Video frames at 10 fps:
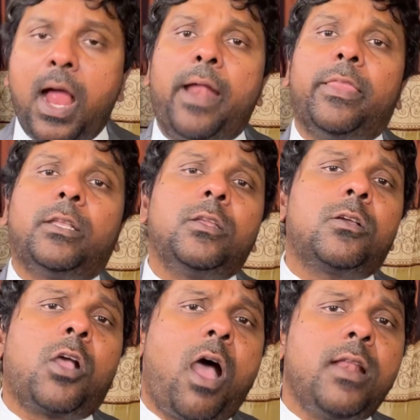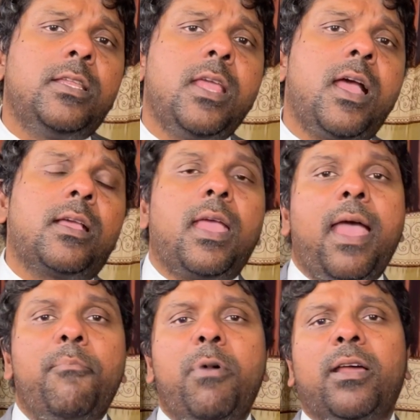and they took cardiac
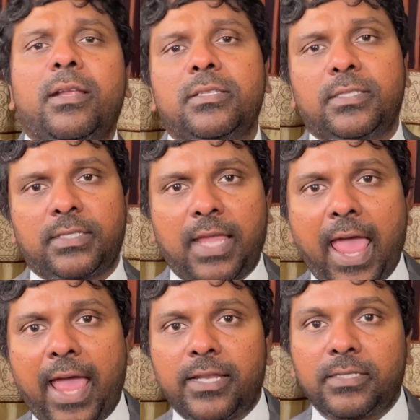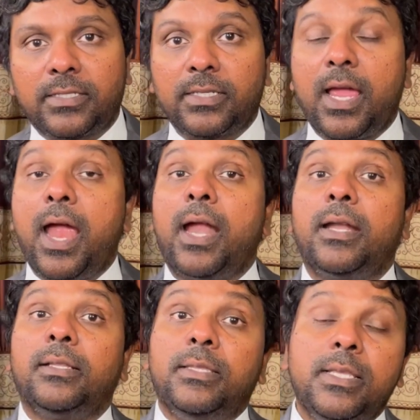MRI scans
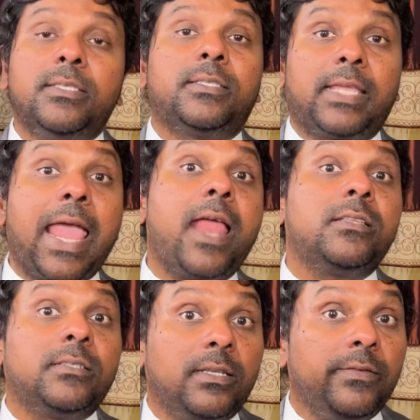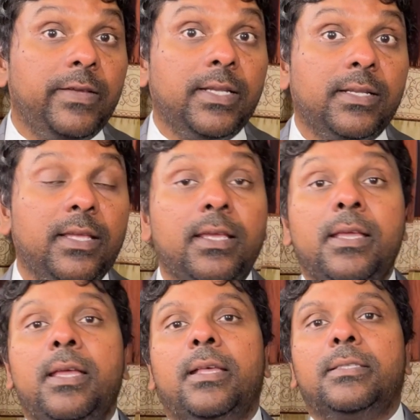and these scans revealed
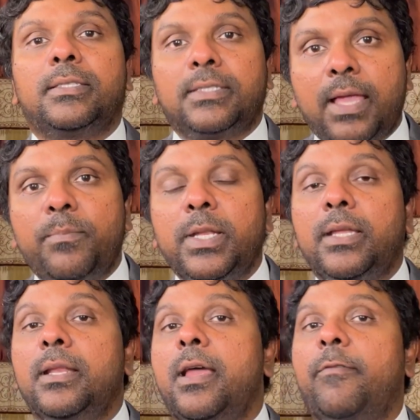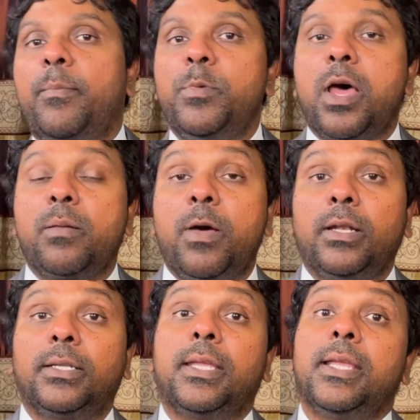some degree of
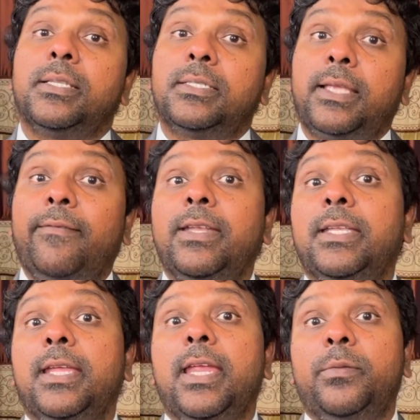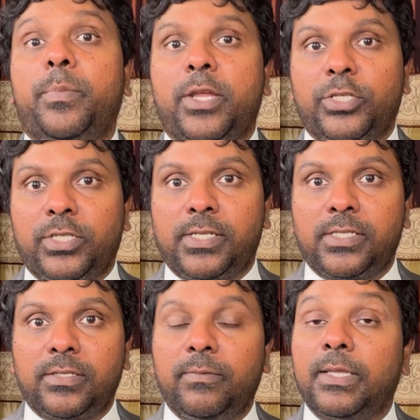abnormality in 78
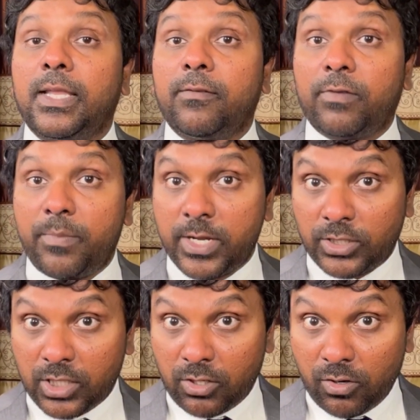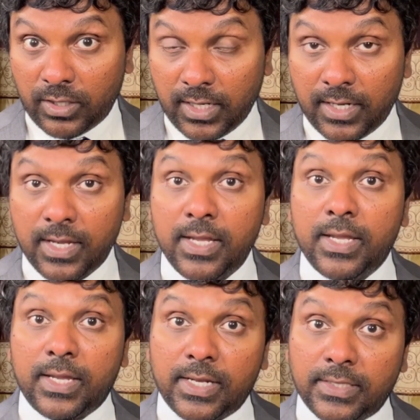patients with inflammation noted
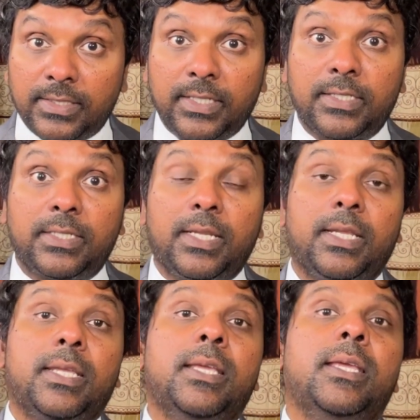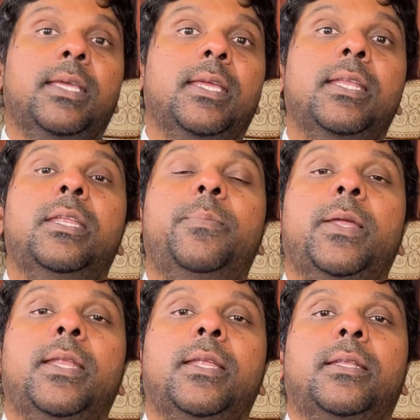in 60
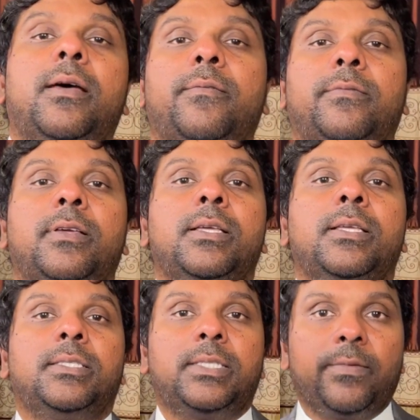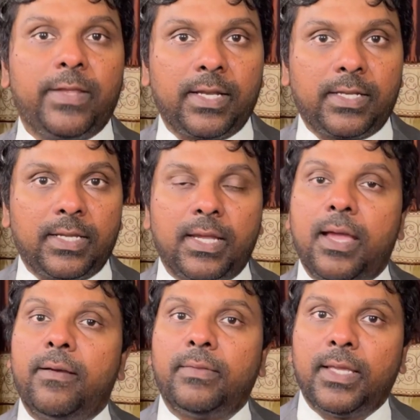independent of severity
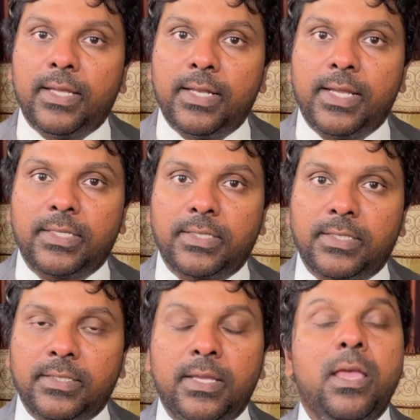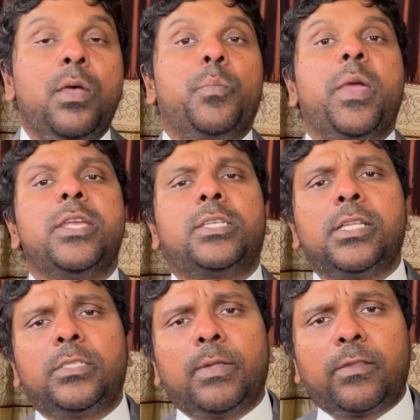of the illness.
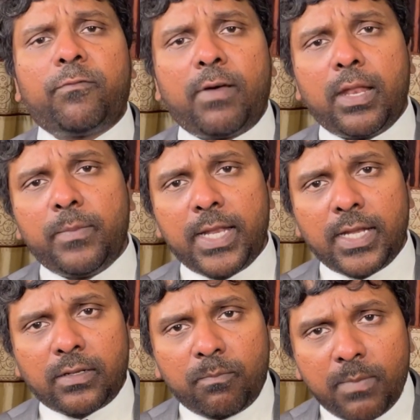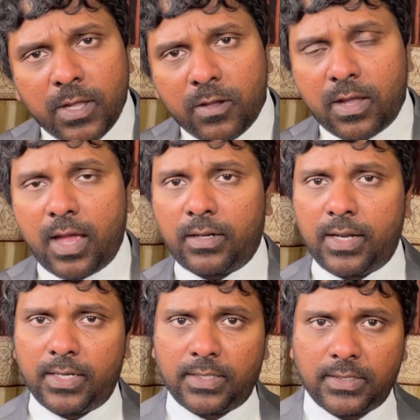Patients with fulminant
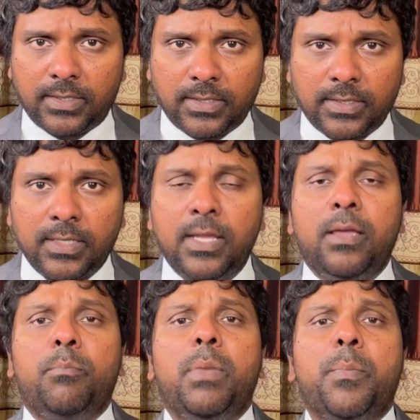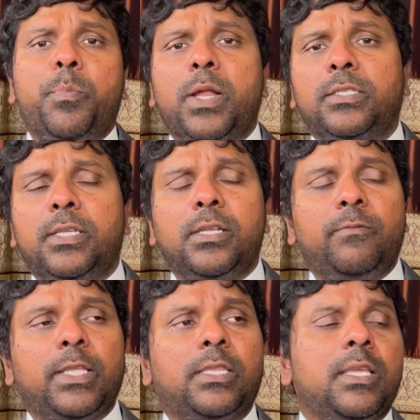myocarditis may present
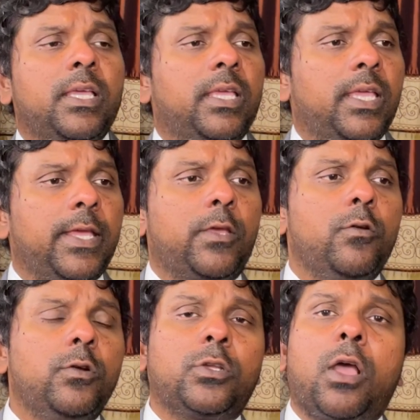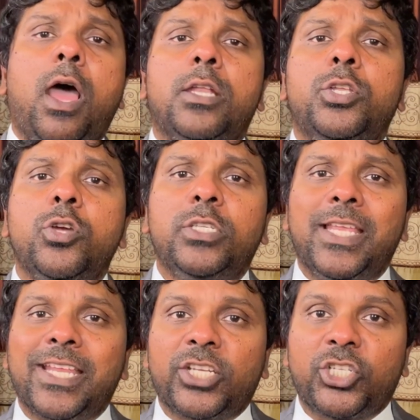with acute
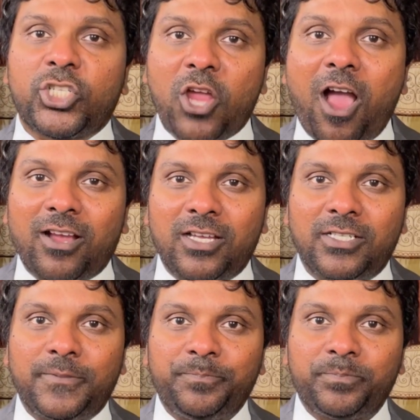cardiogenic shock.